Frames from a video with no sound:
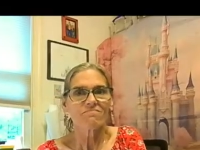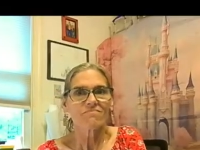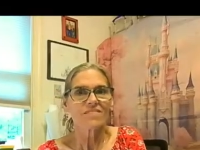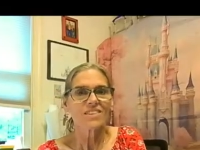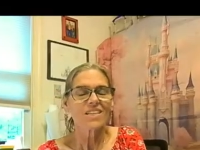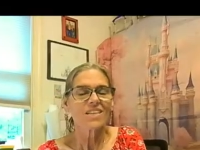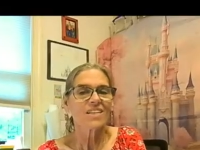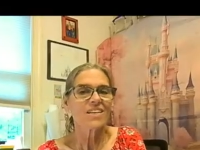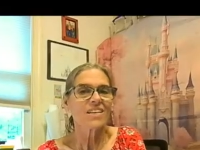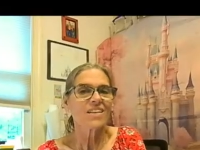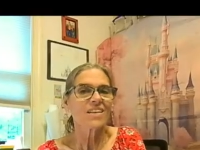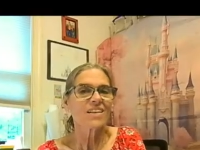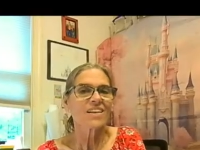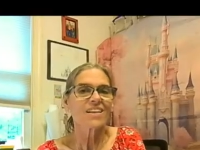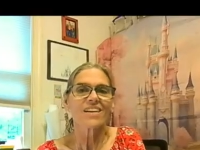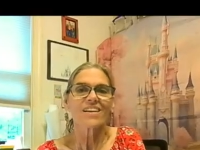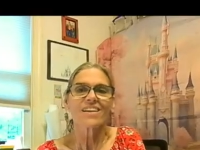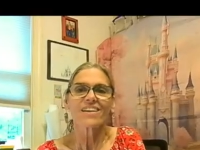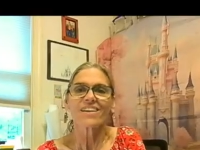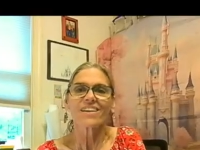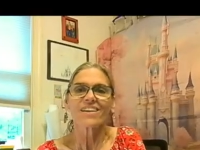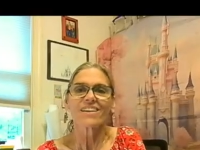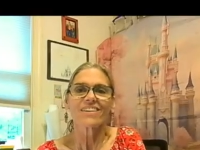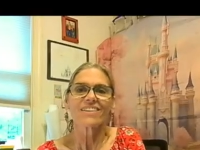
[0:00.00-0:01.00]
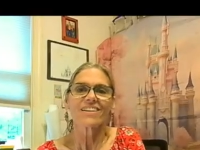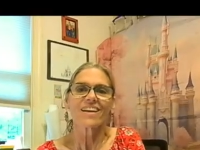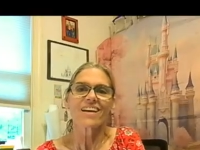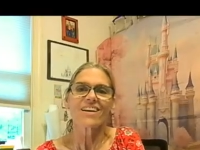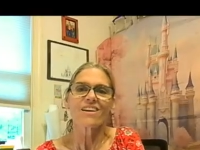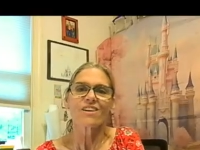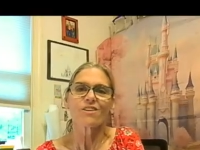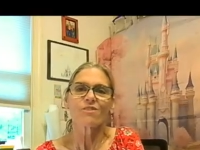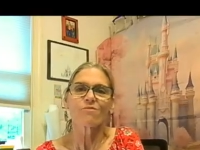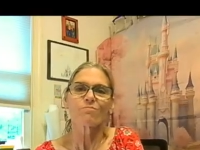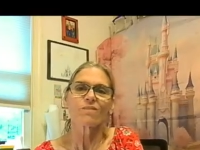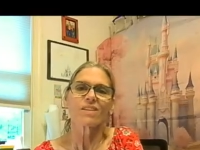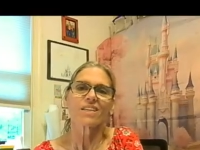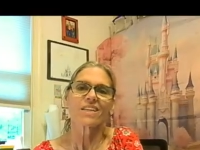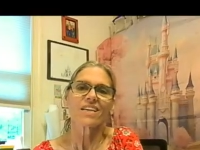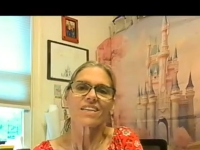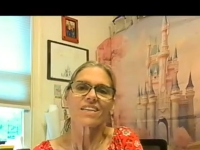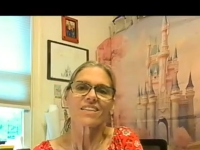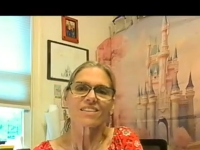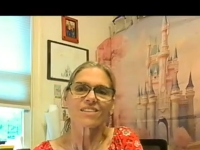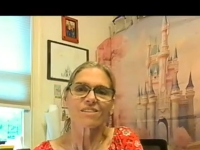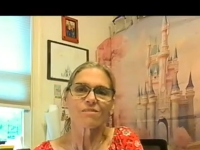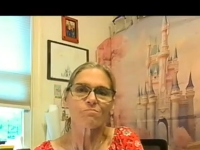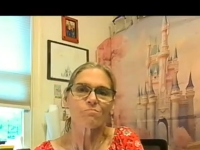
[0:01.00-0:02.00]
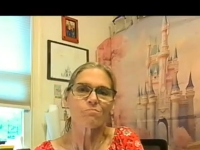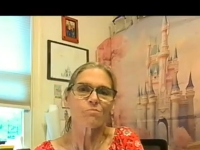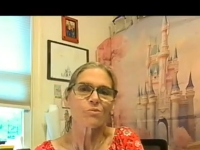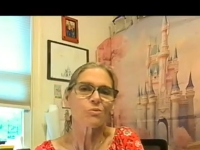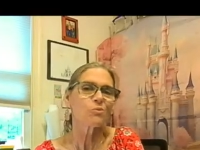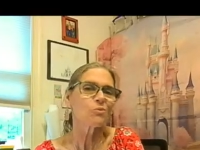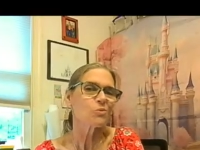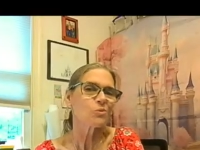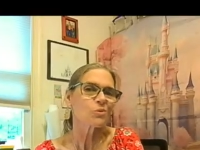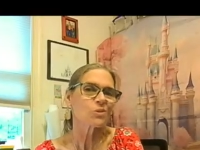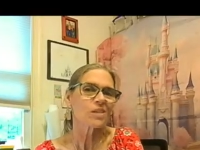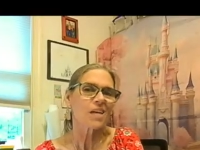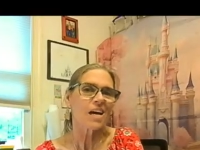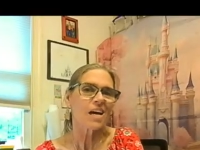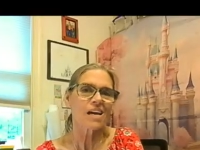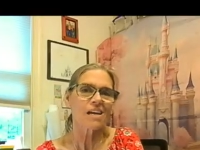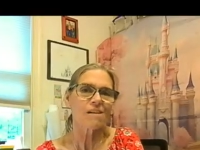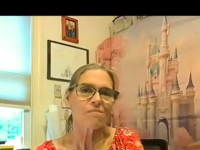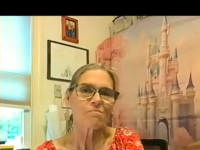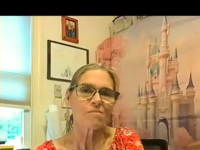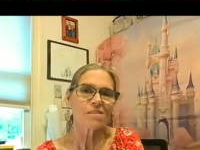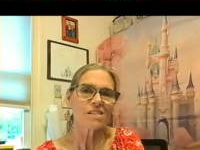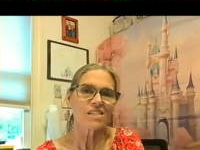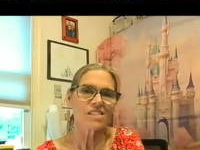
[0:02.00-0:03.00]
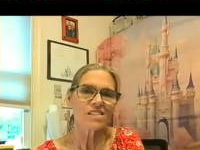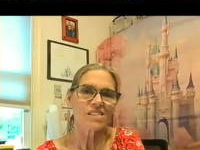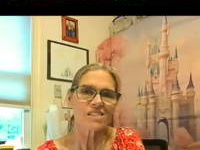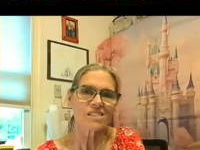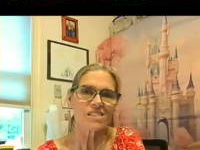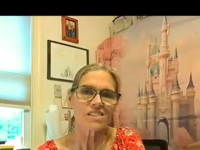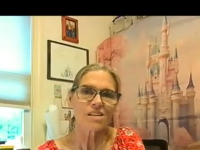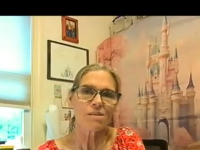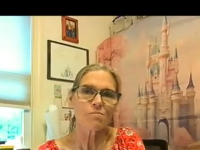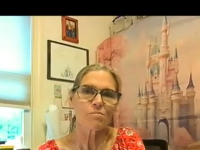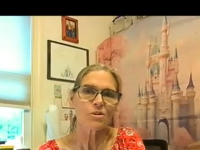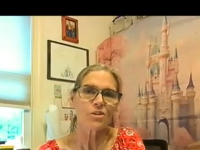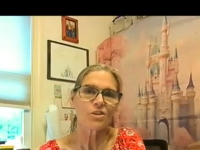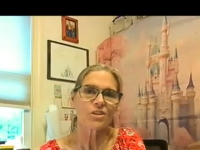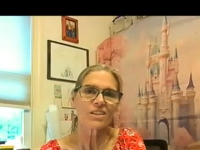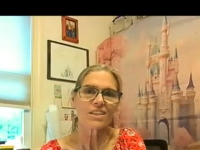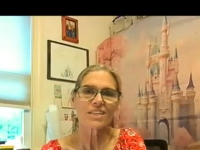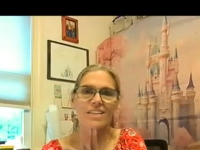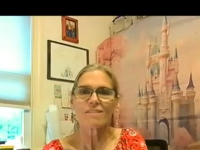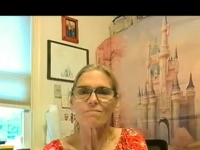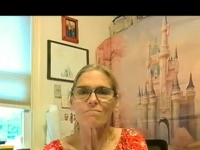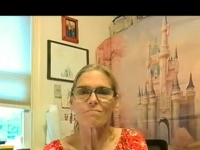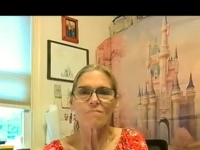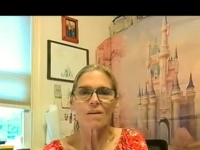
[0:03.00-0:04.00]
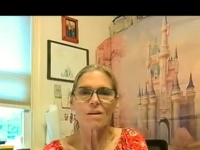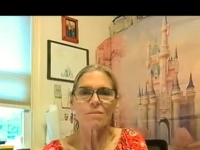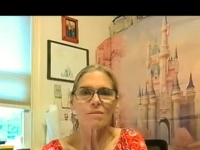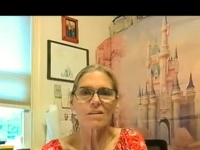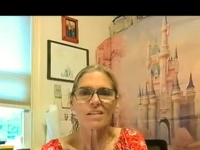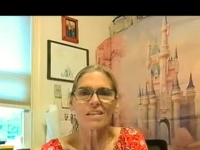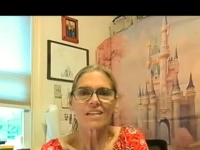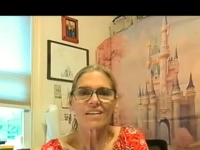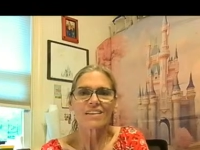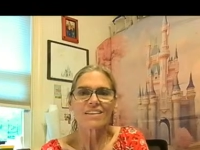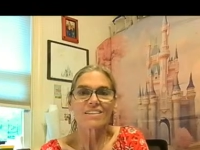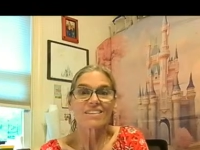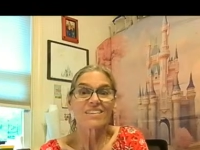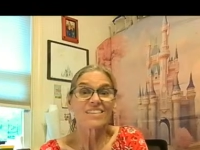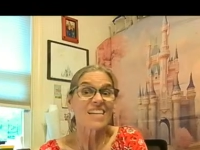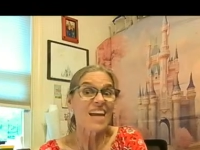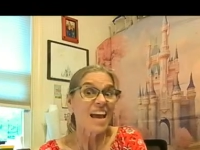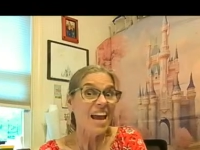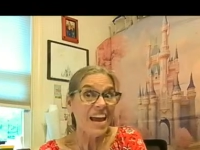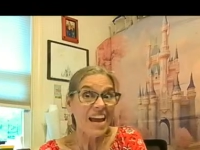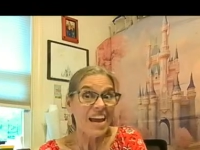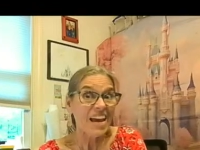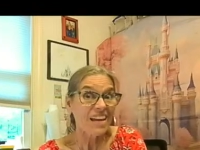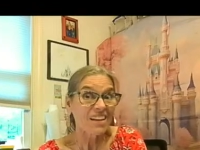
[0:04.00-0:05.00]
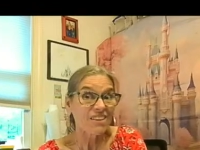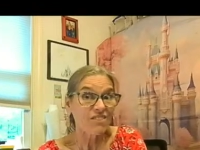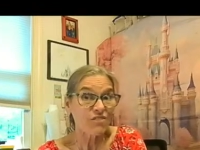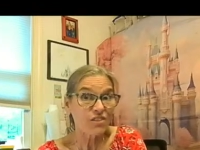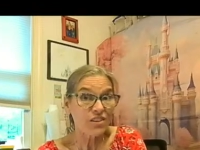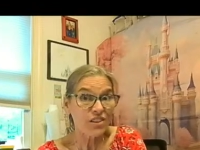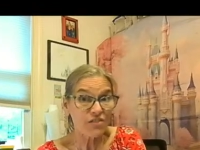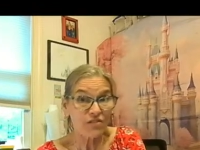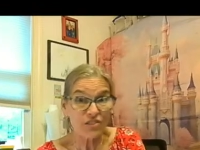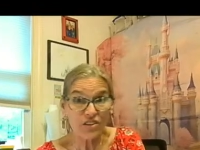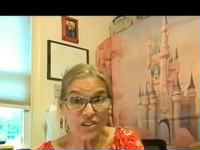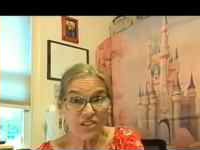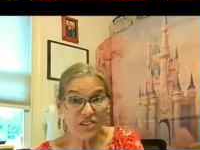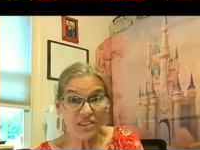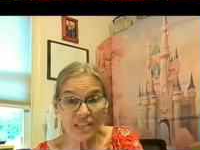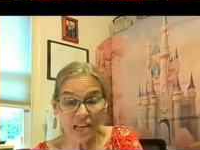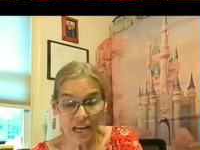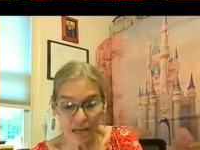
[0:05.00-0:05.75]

Yeah, I hope to get some pool time this summer and maybe get a tan for the first